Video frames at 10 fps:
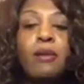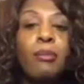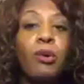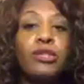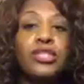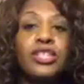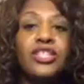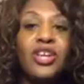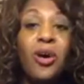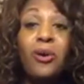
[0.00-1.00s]
Portia
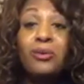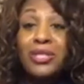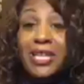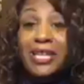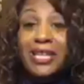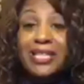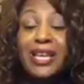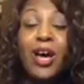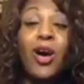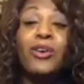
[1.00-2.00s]
told Dennis
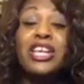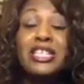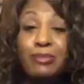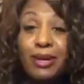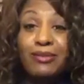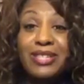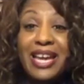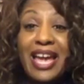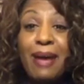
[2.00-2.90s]
on his birthday,